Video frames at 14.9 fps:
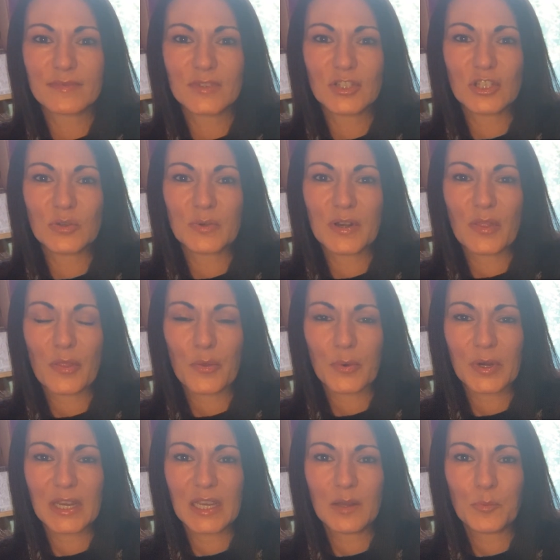2 and
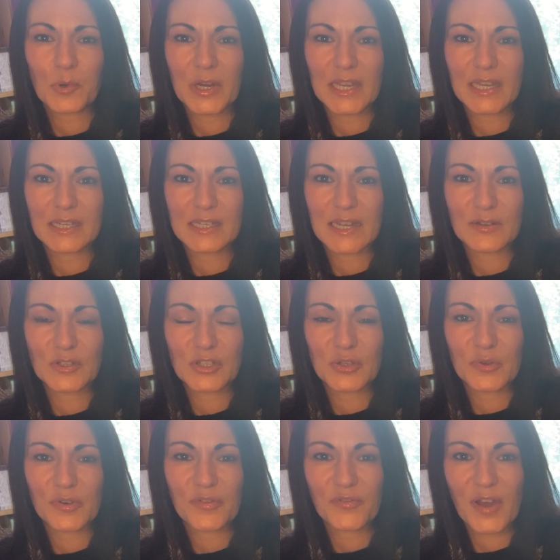3 breaking down
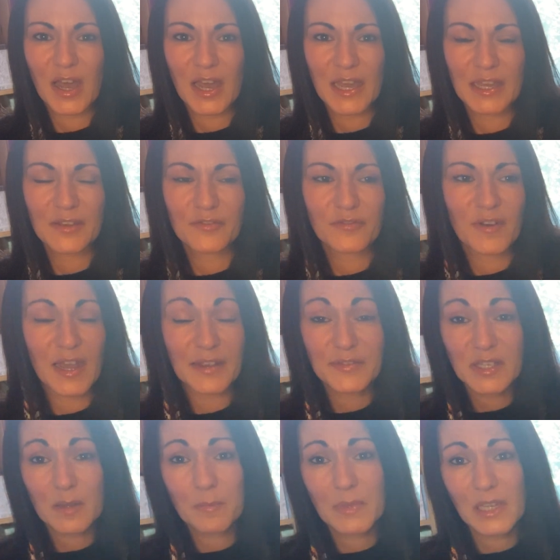to a 5. 5s
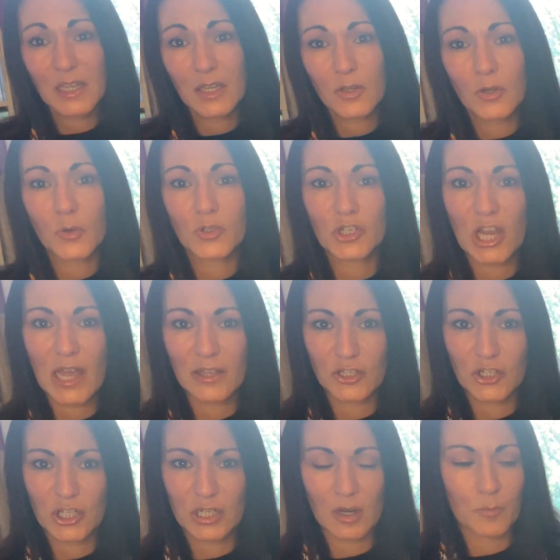can be, you know,
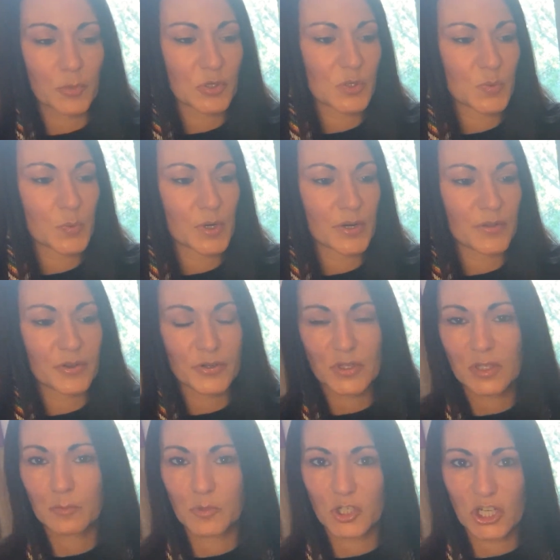challenging numbers where there's
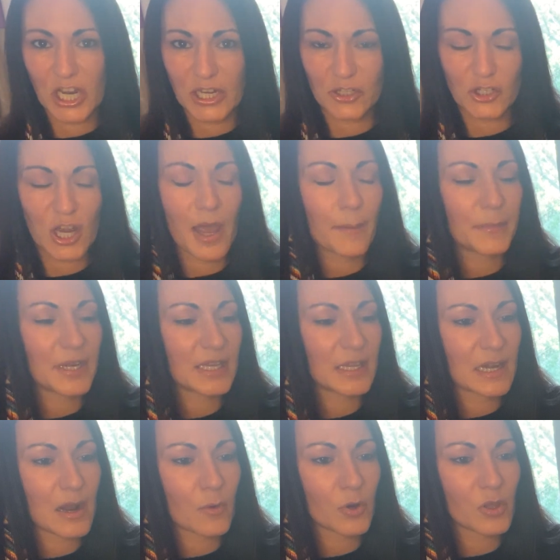some change happening in
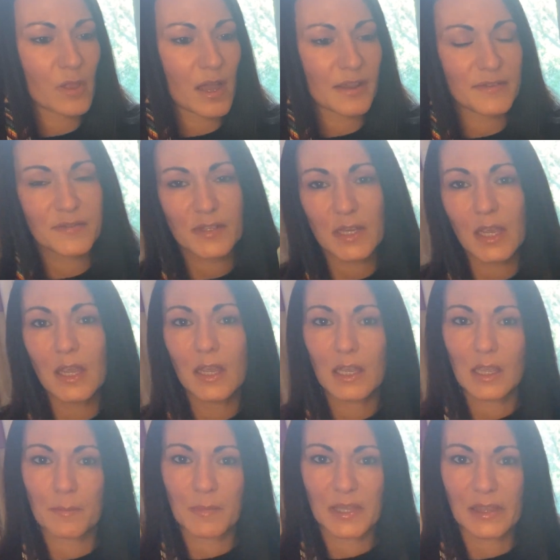our lives.
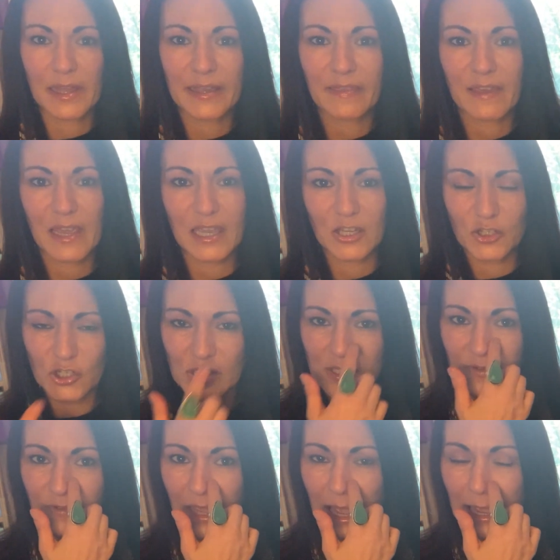Can be like the agents
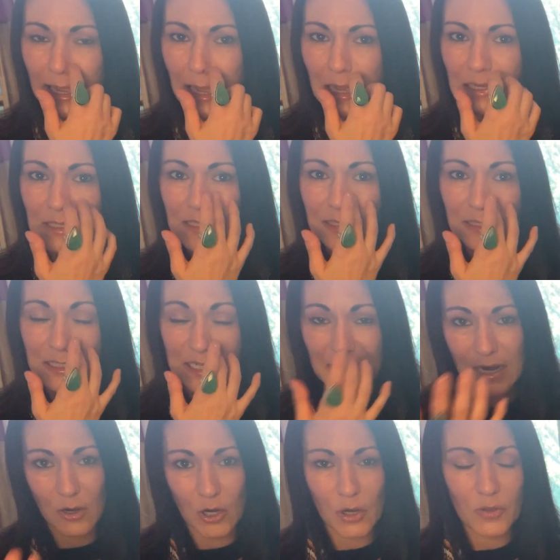of chaos in the
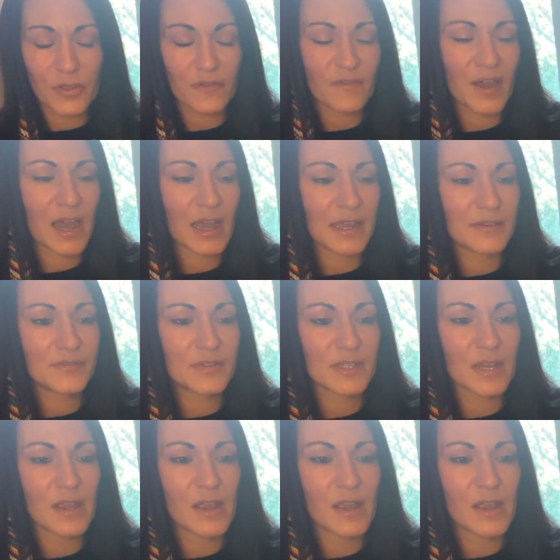tarot, the 5s,